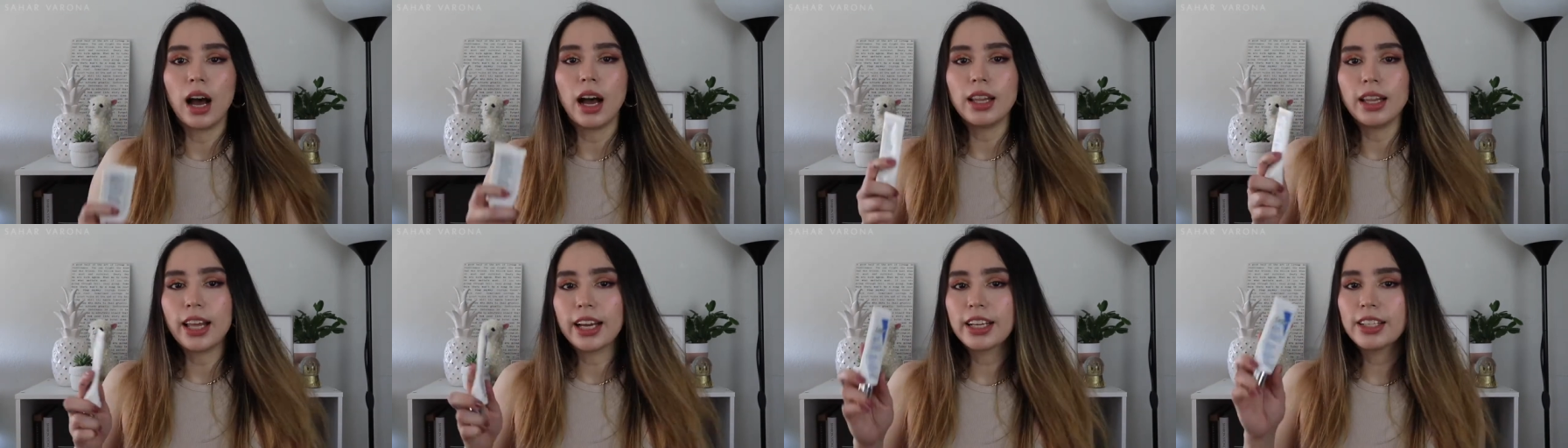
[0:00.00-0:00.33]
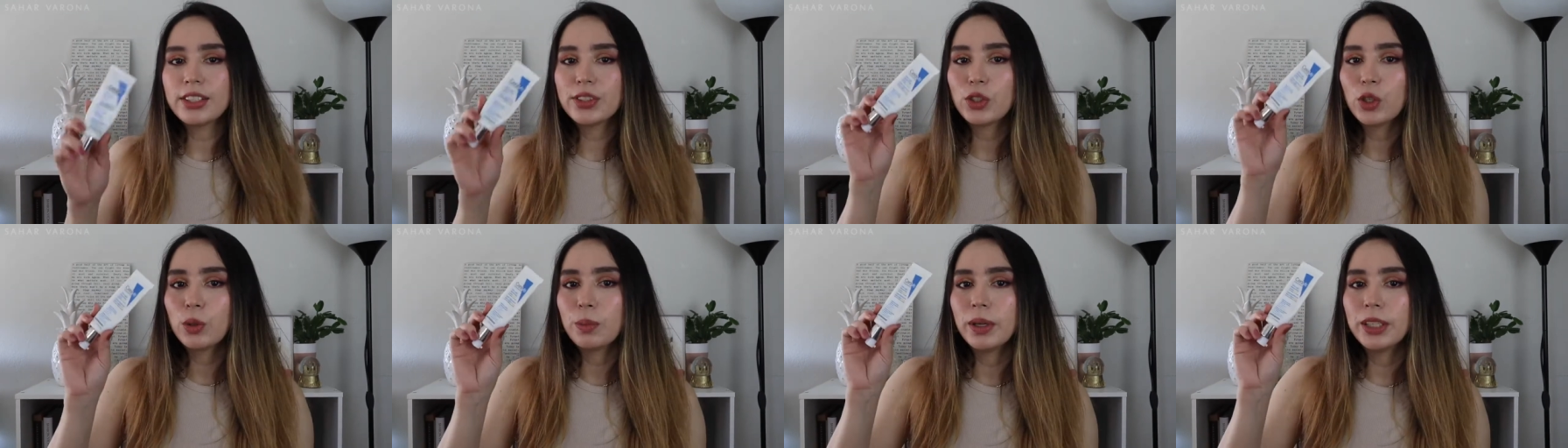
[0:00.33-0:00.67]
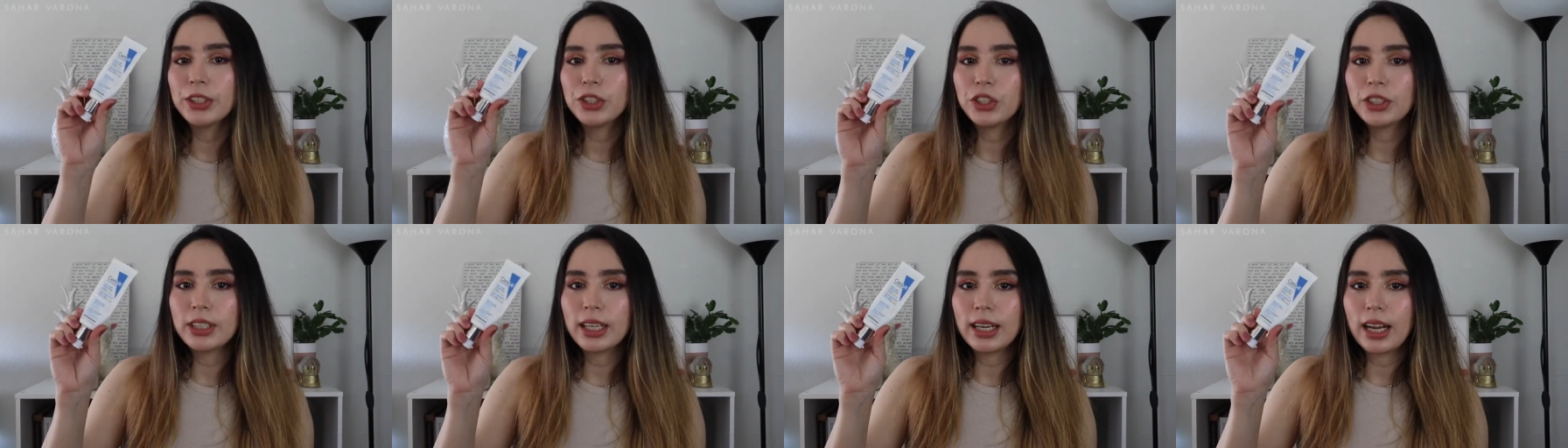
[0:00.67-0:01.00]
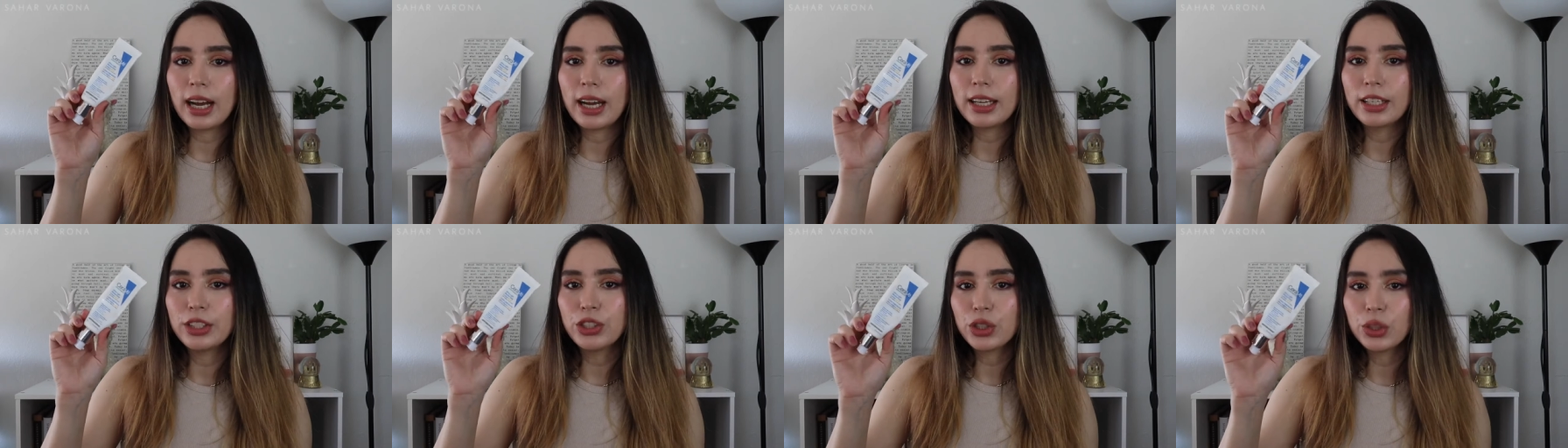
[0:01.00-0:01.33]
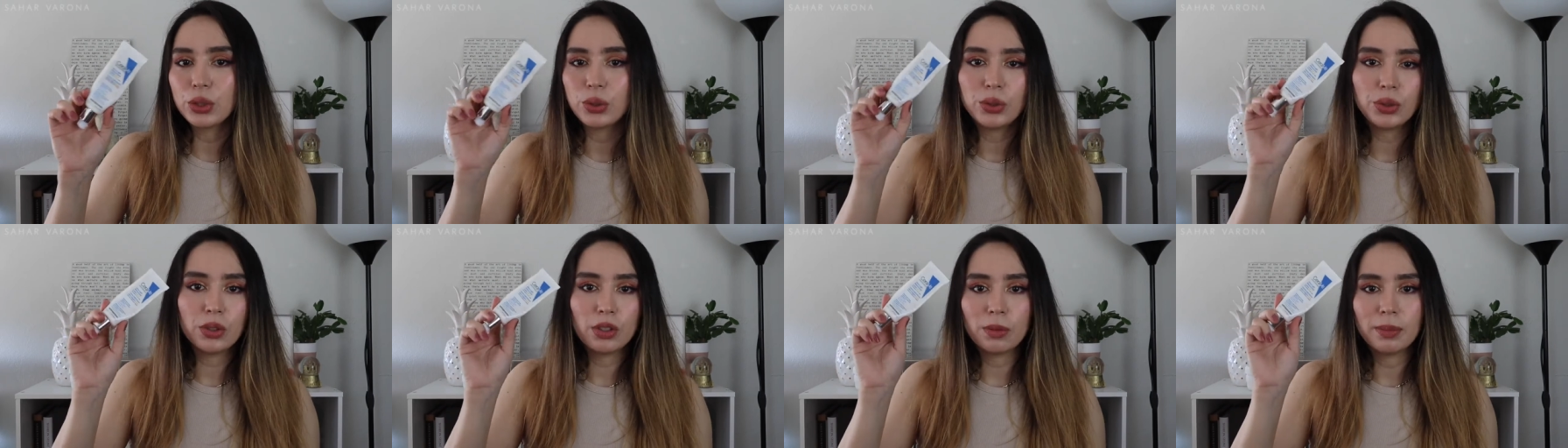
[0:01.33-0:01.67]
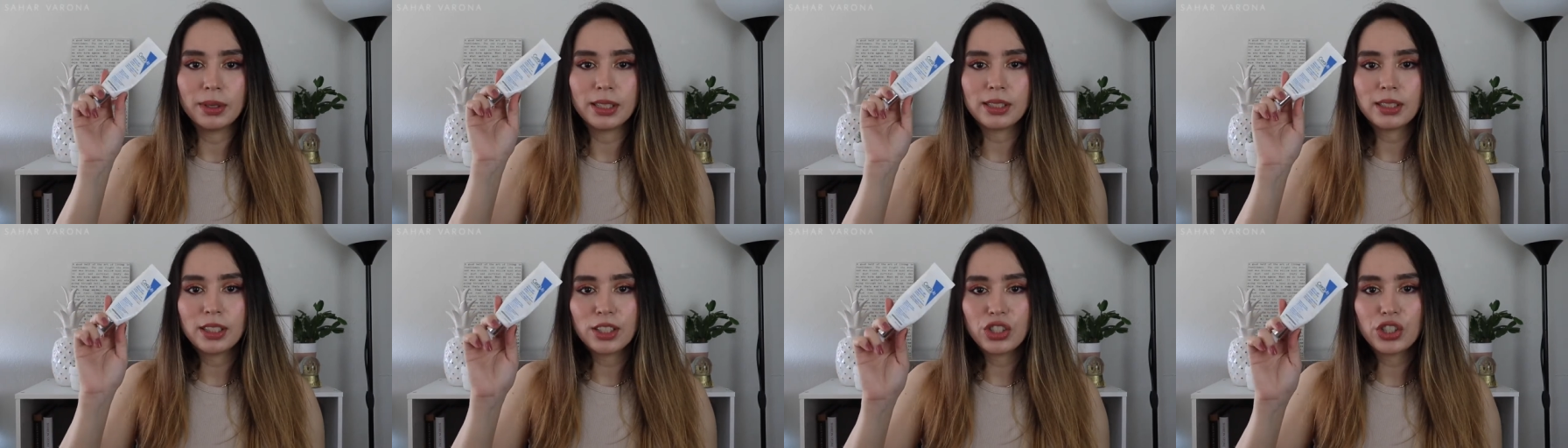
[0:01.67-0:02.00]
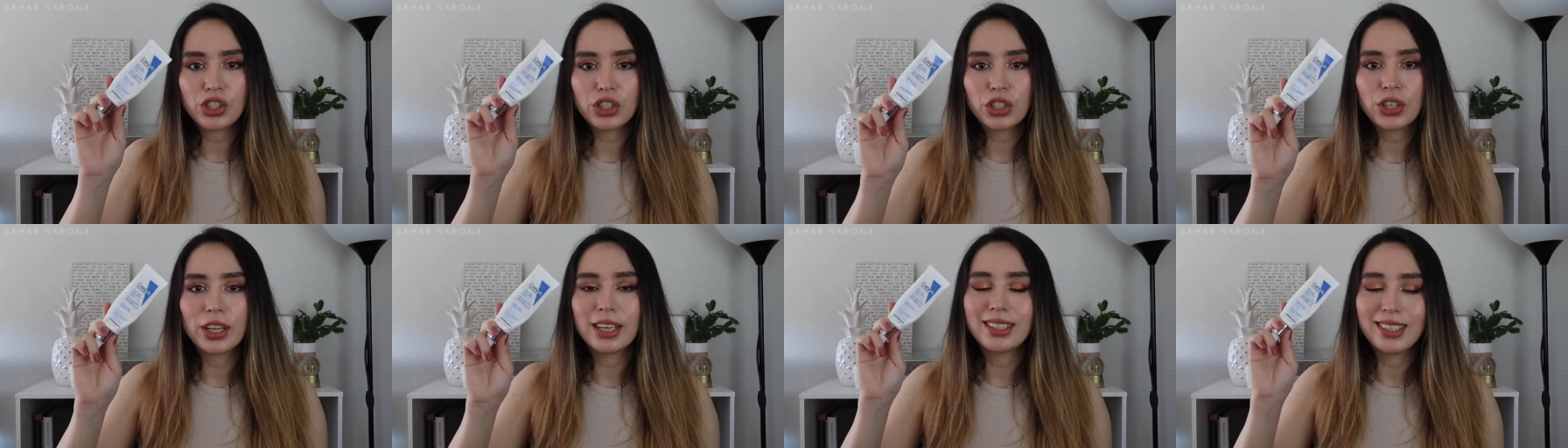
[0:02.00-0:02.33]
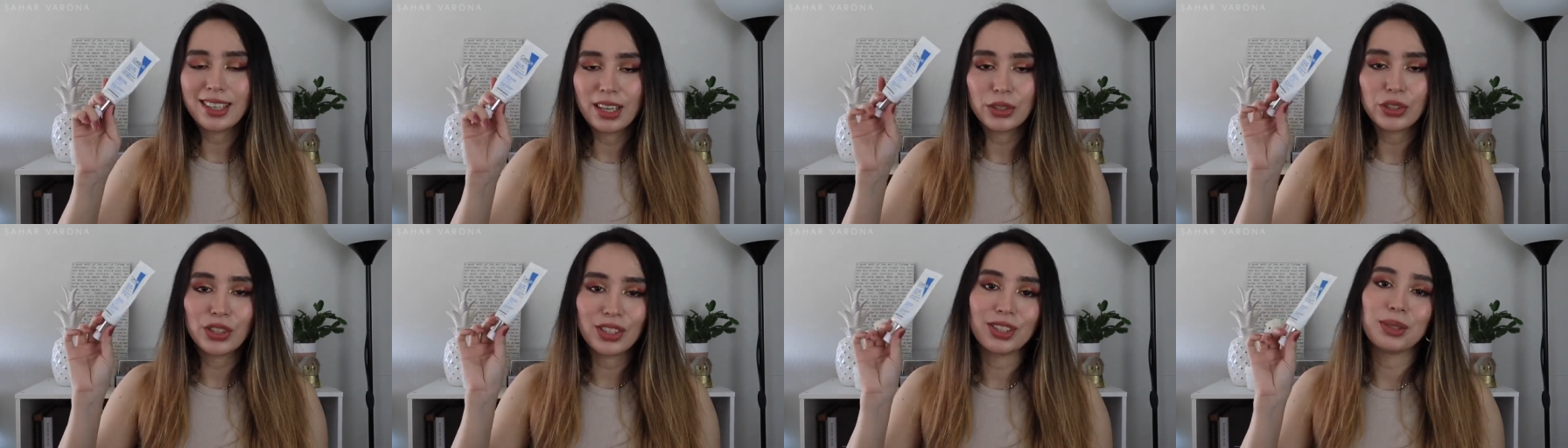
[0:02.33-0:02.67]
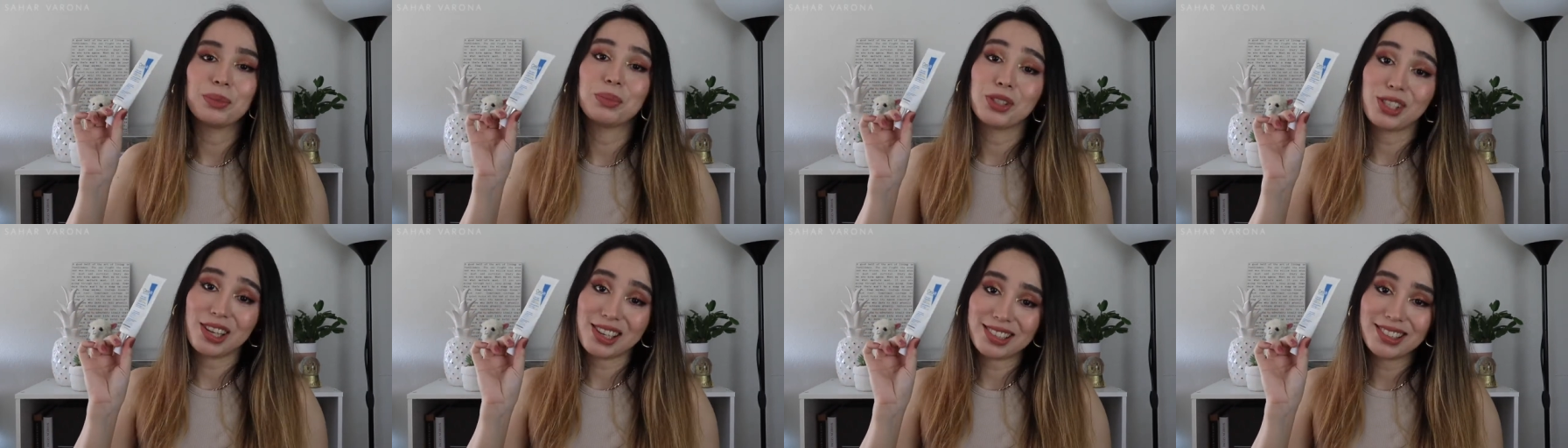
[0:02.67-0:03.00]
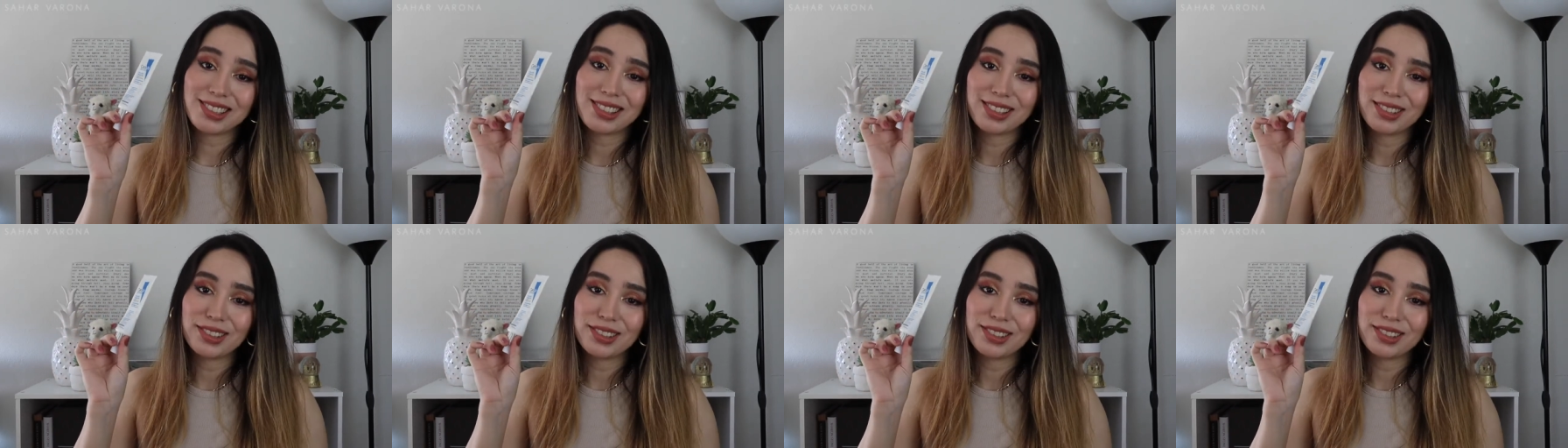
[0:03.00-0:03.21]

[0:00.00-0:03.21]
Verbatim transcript: I like it so much that I introduced it to my sister and now she's obsessed.